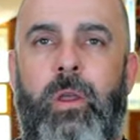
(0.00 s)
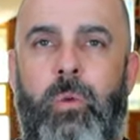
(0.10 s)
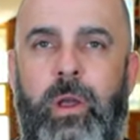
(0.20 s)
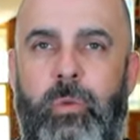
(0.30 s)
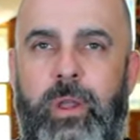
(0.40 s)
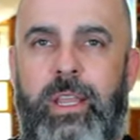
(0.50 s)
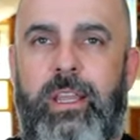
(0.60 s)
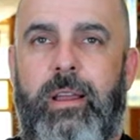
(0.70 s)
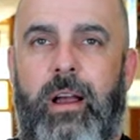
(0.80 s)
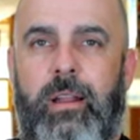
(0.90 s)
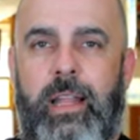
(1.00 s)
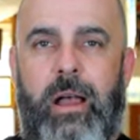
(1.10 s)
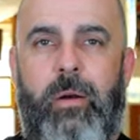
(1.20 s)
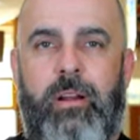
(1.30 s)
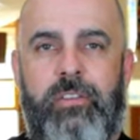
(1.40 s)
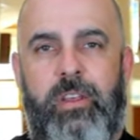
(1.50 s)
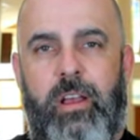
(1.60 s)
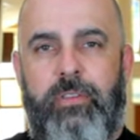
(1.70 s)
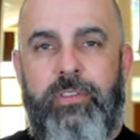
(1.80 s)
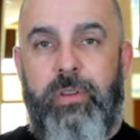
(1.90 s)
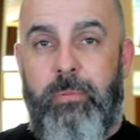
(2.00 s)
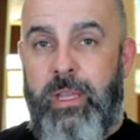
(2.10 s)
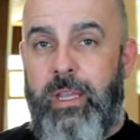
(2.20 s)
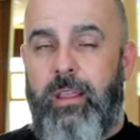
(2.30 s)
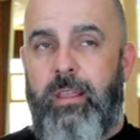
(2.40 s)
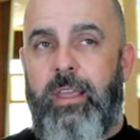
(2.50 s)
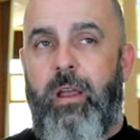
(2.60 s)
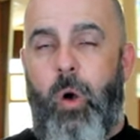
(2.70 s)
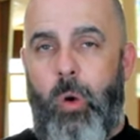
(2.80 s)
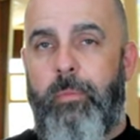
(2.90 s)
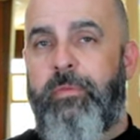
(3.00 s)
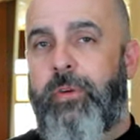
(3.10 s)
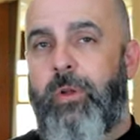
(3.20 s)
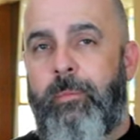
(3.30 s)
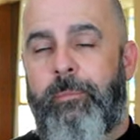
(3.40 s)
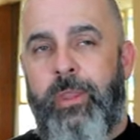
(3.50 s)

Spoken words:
when we allow ourselves to be the hopeful